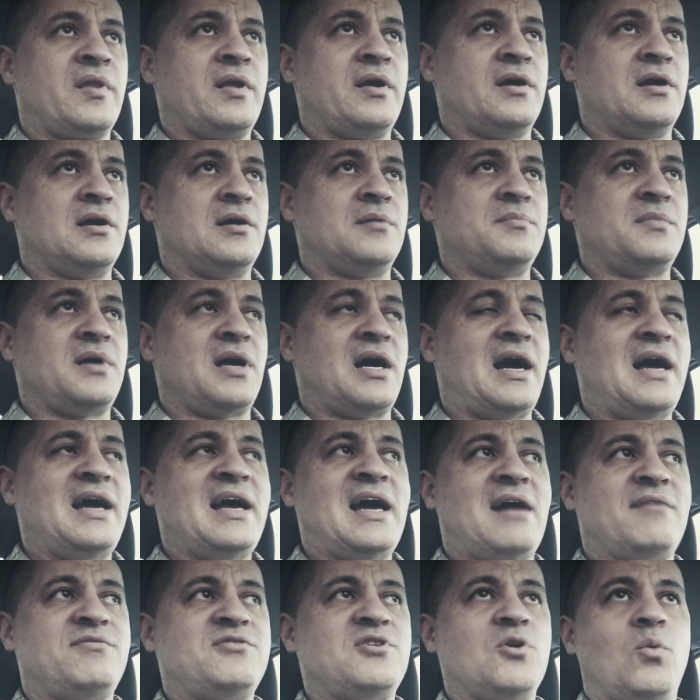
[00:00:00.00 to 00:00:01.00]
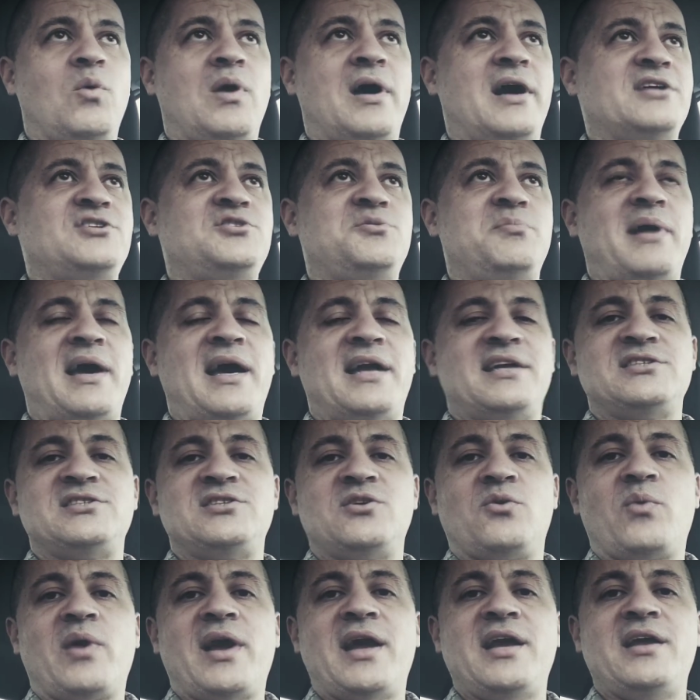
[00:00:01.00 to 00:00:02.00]
I have to watch
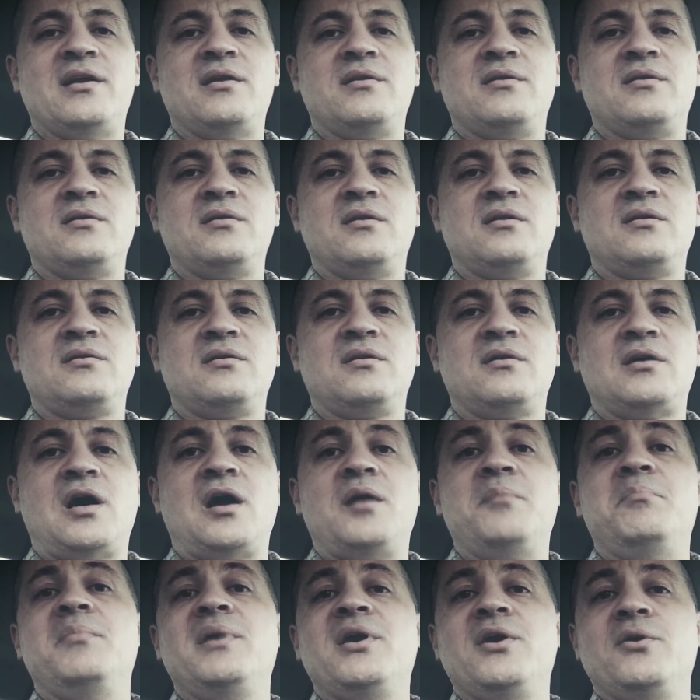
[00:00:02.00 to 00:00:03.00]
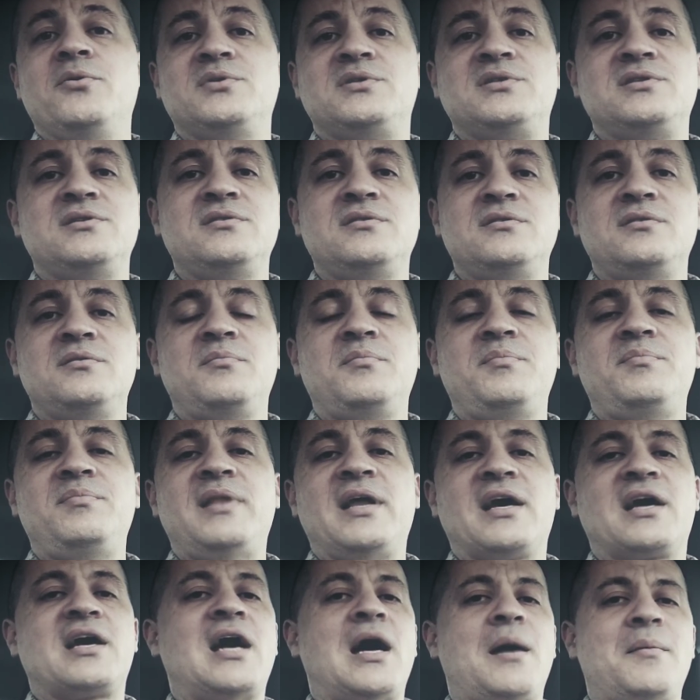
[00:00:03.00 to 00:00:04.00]
Madison Rain on mute.
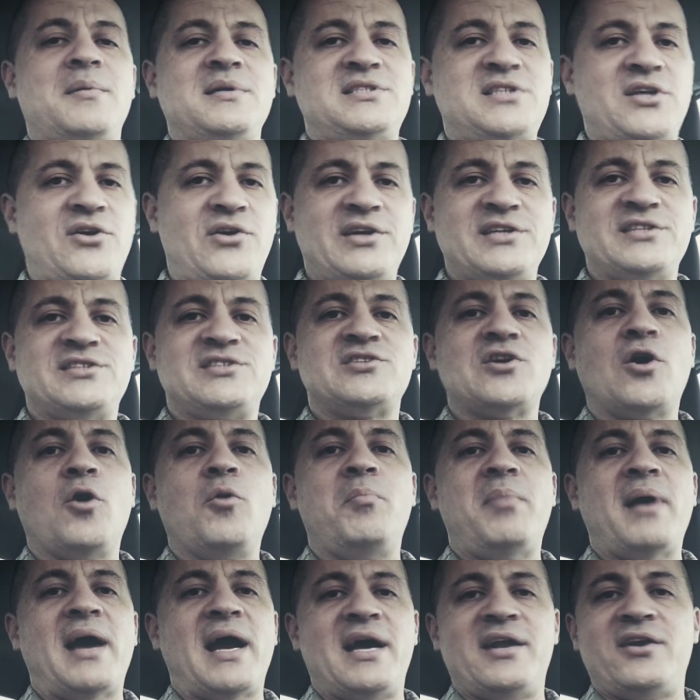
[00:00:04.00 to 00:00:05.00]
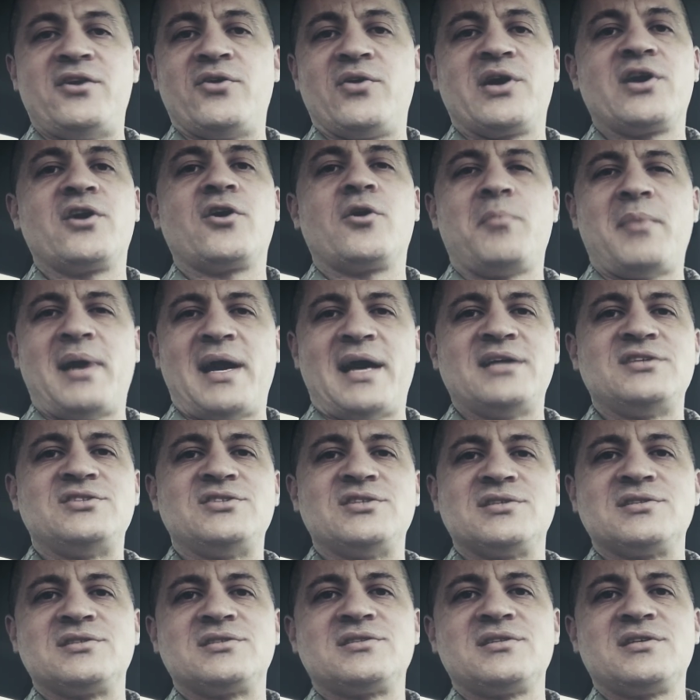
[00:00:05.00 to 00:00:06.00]
The commentary is so bad during her
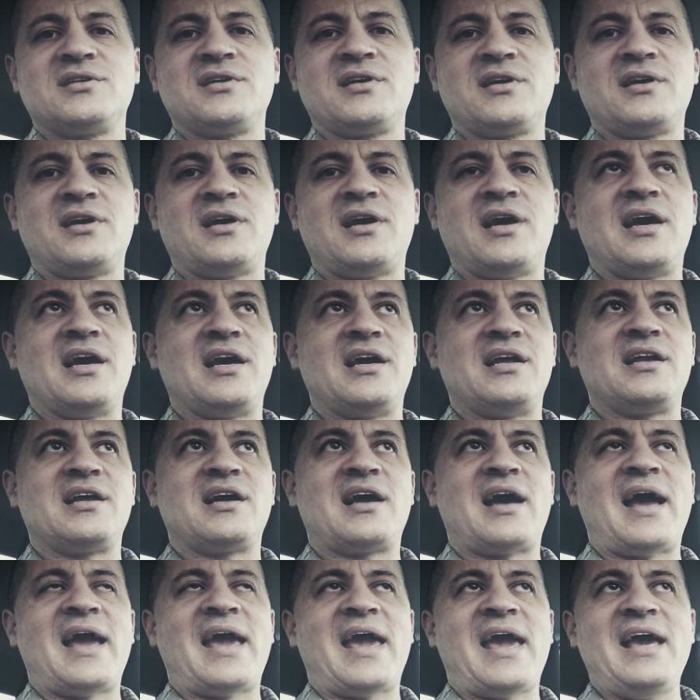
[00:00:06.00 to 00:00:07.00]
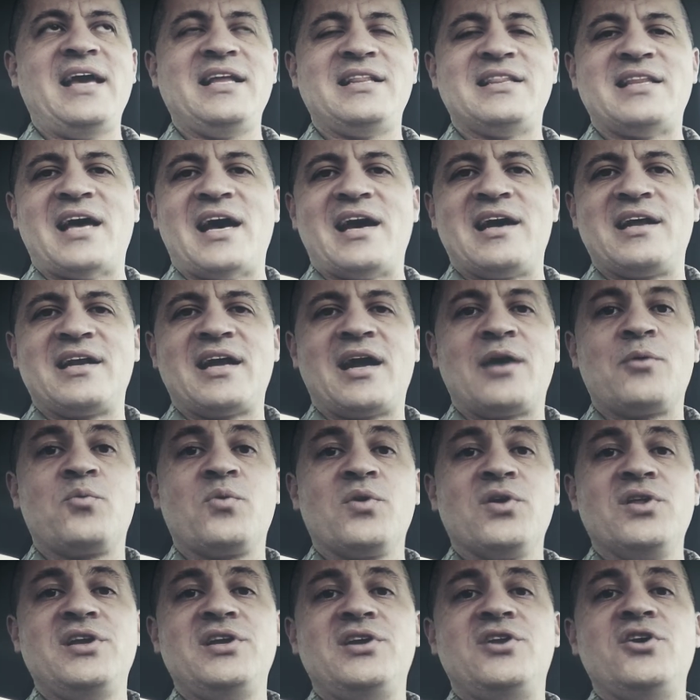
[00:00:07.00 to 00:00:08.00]
matches, and I hate that. I
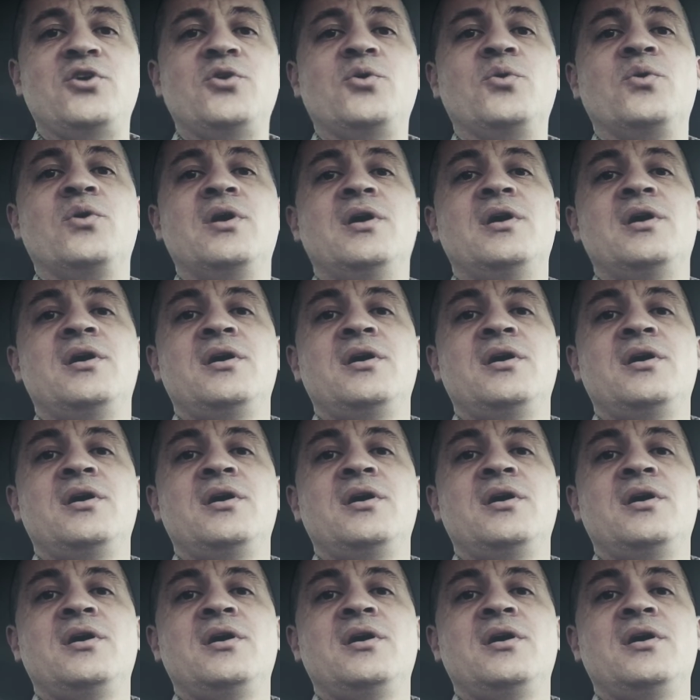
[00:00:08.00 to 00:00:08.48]
really do.